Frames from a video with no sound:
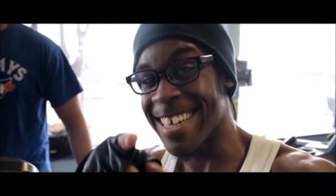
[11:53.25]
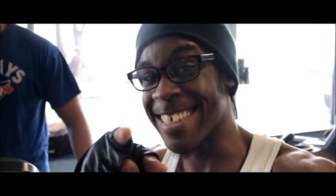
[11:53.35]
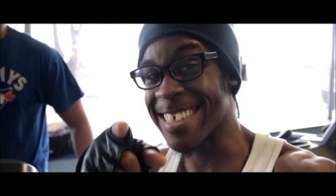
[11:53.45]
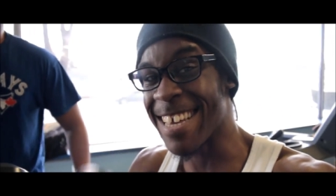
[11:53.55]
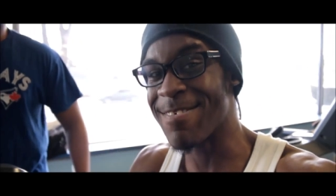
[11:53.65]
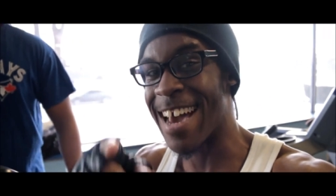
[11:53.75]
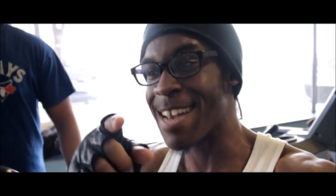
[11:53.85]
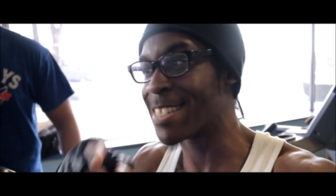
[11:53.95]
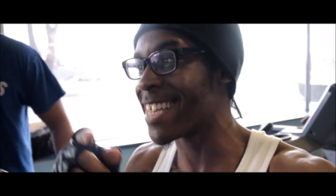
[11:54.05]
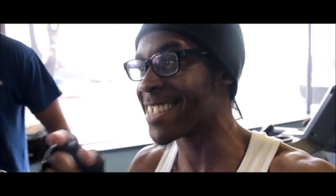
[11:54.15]
You see? When
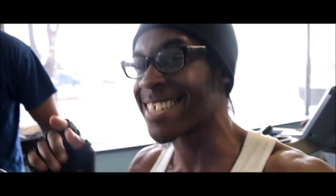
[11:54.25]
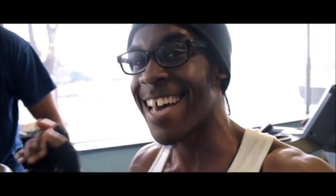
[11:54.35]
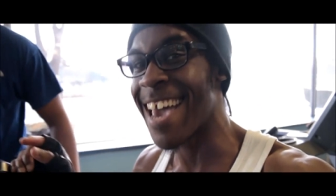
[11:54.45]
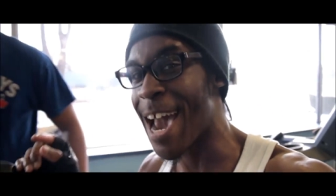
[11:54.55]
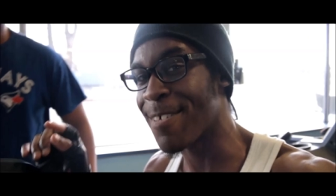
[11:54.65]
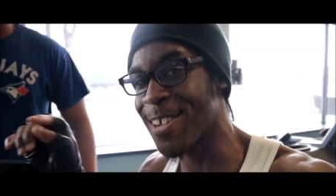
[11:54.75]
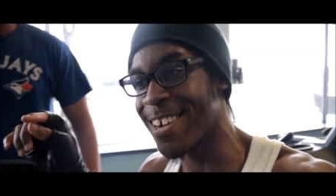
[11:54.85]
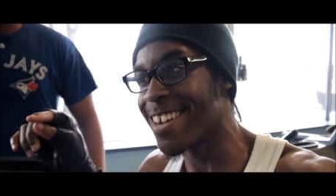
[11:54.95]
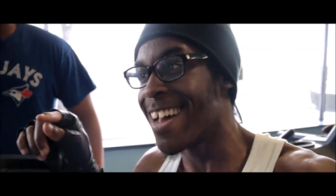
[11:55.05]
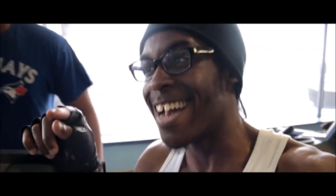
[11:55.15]
I text this guy
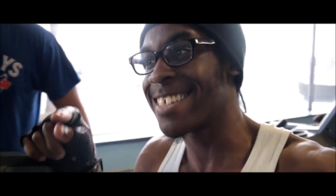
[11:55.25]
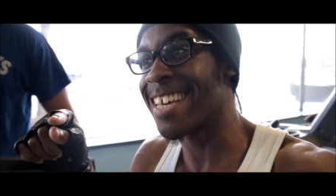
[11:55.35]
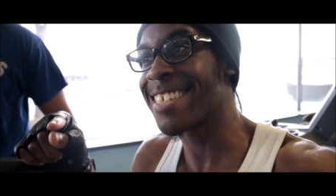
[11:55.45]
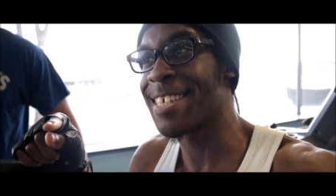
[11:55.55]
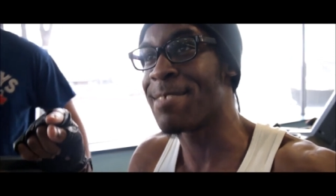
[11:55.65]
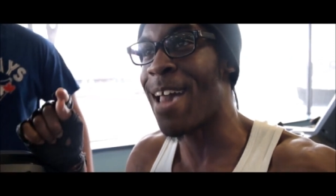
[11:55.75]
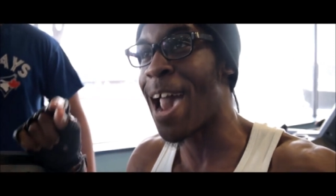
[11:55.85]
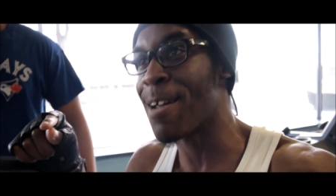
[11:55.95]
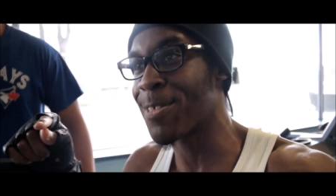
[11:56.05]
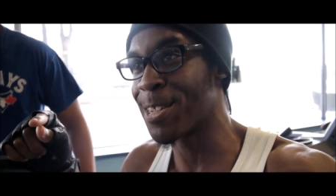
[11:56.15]
after, I texted him
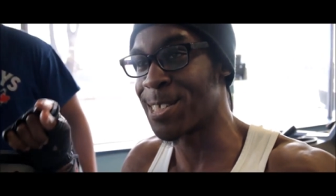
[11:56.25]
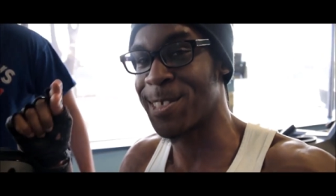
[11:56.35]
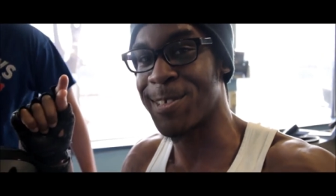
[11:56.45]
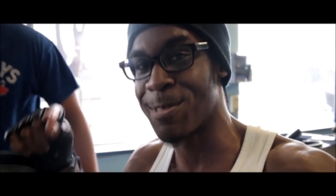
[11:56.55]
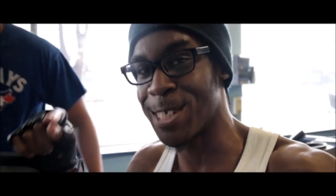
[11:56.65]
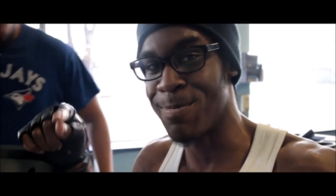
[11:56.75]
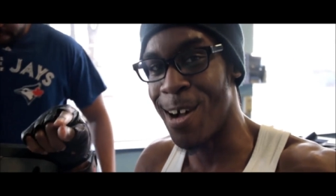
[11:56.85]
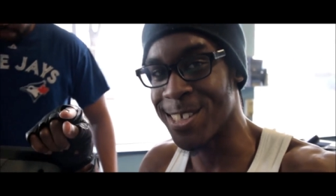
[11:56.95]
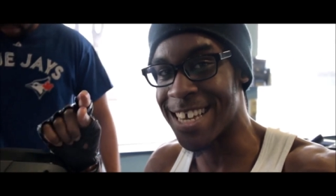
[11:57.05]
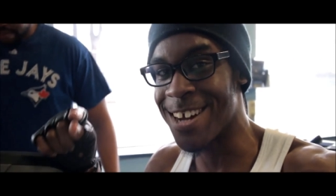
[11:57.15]
after the, the
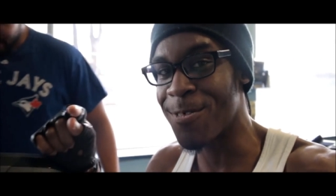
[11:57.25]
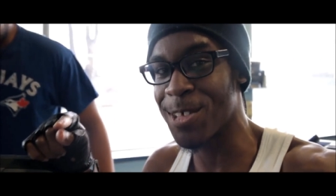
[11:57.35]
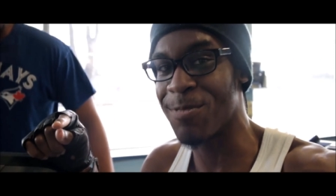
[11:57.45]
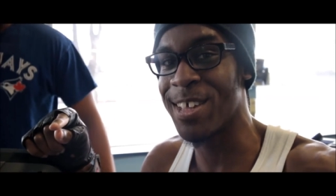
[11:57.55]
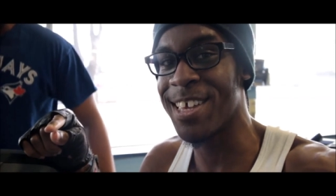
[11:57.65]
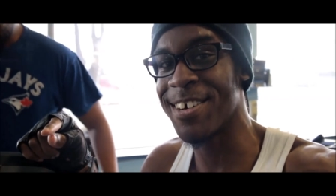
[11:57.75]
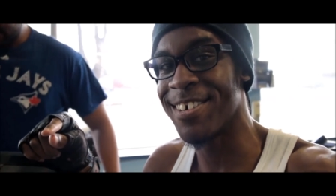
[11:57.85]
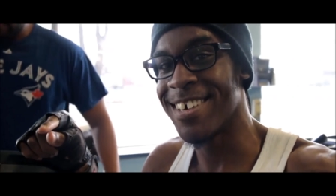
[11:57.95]
response I got for the video,